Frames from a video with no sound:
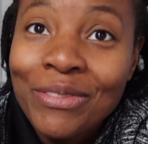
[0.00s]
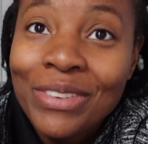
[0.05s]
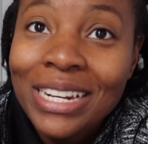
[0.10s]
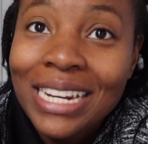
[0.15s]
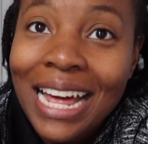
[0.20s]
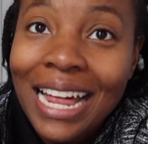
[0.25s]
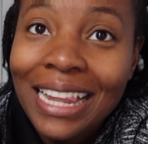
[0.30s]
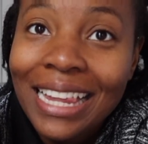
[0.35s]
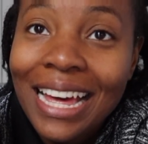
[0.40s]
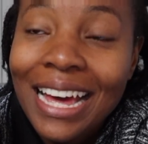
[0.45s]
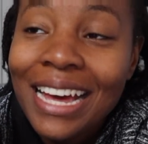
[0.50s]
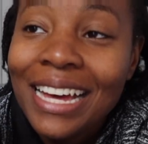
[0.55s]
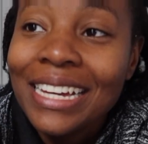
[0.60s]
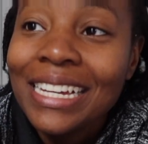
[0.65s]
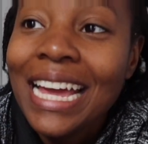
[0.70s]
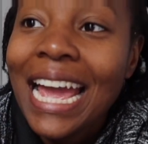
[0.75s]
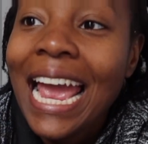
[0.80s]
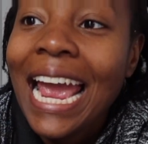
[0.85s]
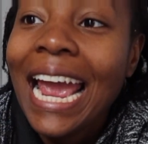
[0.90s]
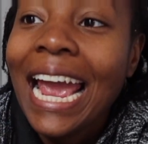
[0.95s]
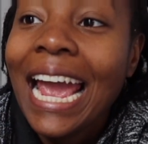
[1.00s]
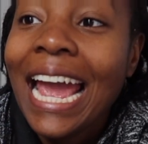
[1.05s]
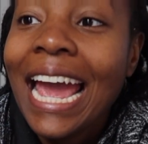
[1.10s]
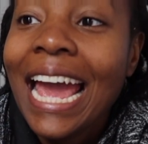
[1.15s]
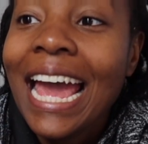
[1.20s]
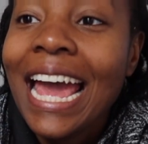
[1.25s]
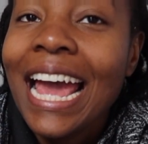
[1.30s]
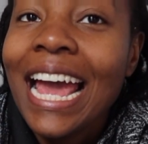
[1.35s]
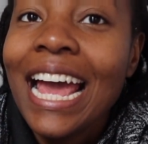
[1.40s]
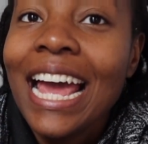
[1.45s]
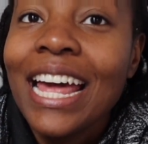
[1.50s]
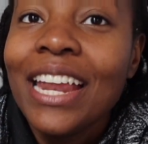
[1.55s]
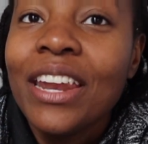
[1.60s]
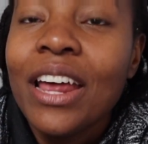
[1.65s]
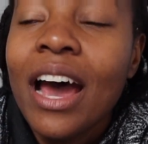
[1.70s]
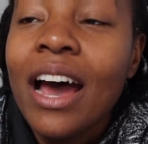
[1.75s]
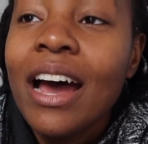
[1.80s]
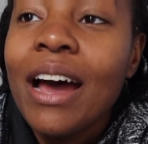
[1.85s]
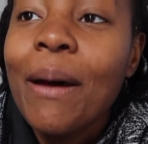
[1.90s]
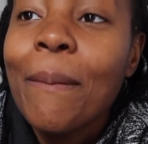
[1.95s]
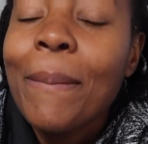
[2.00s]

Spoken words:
vanilla and